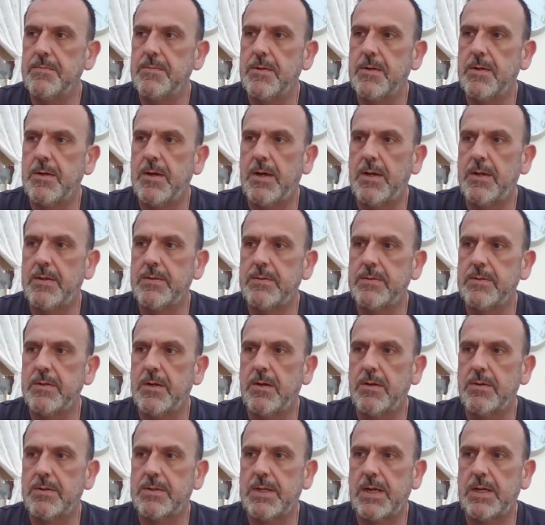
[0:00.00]

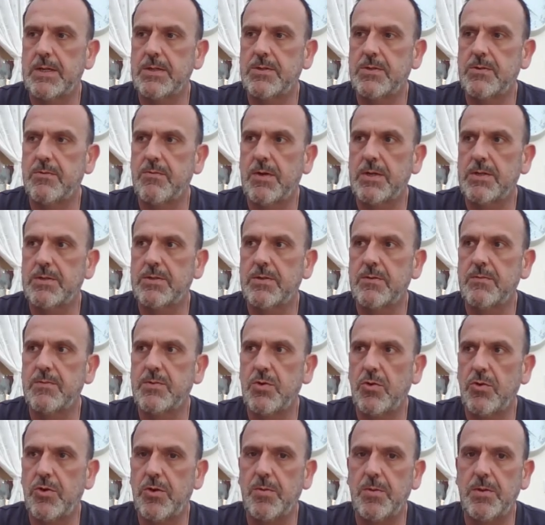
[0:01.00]
I'll attach the rest of the
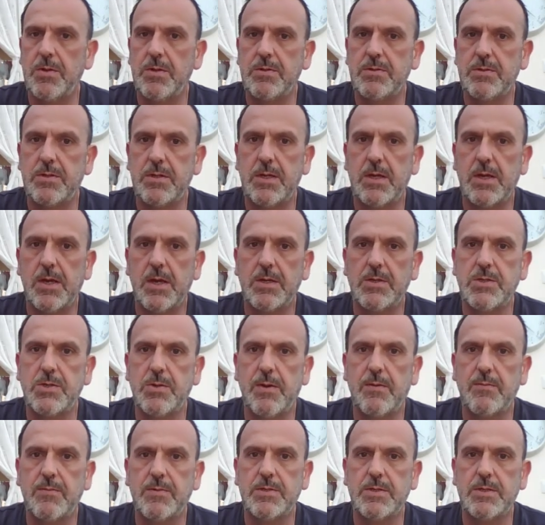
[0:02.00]
documents in case you
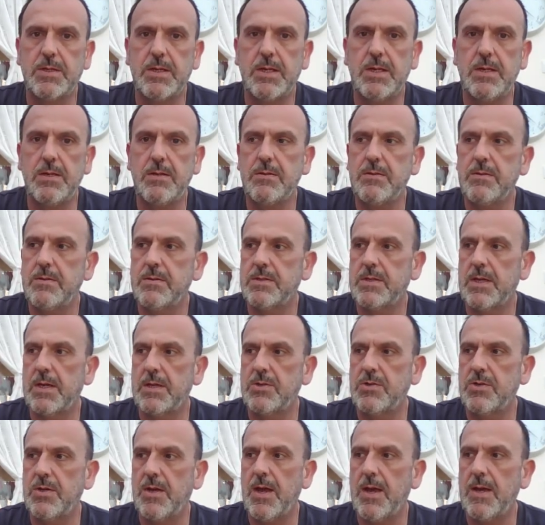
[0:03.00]
haven't seen
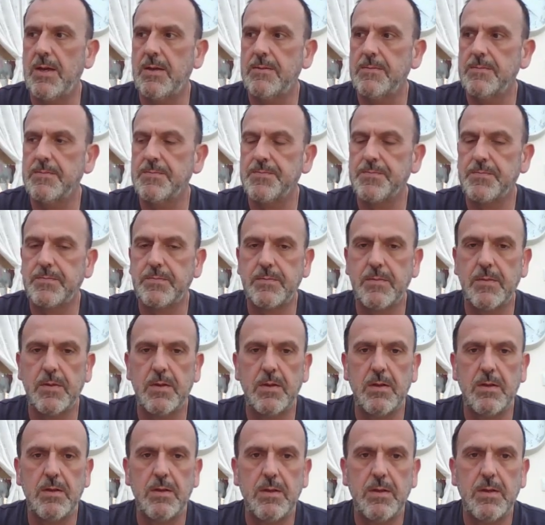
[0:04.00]
section A
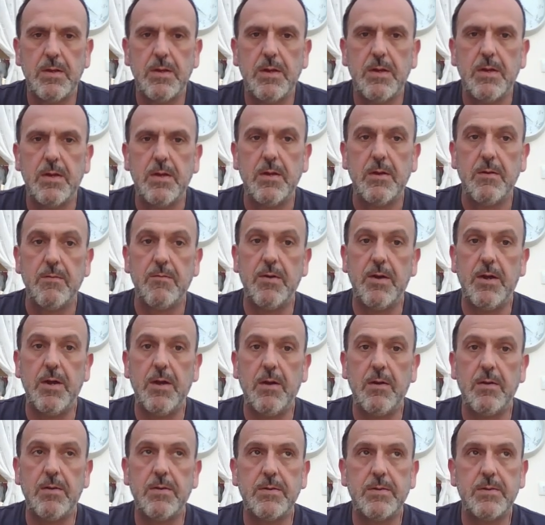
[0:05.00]

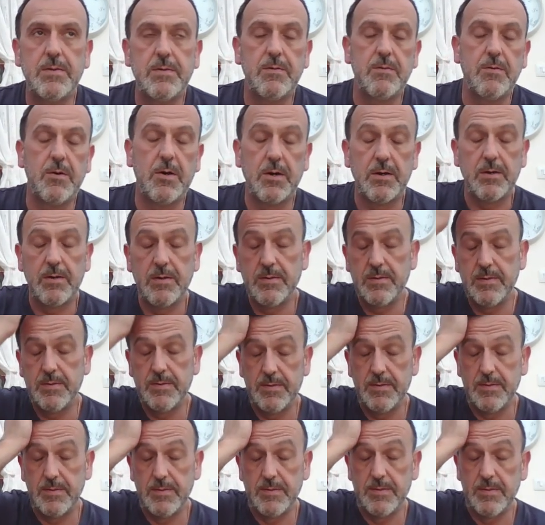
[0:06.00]
video. Right,
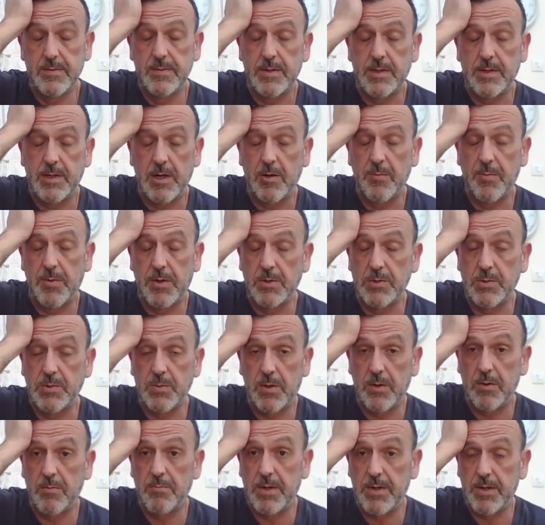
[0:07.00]
hope it goes well
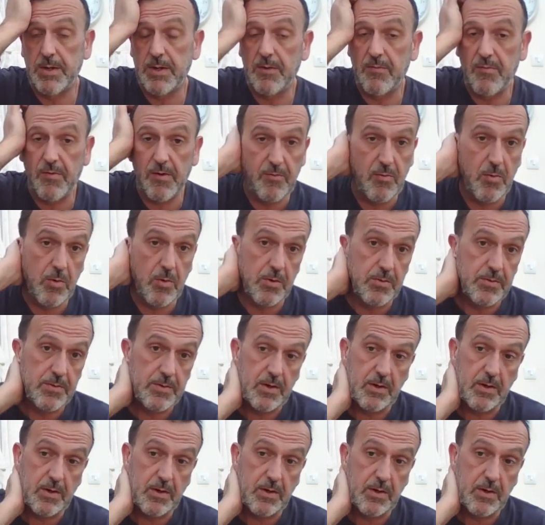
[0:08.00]
on Monday for everyone.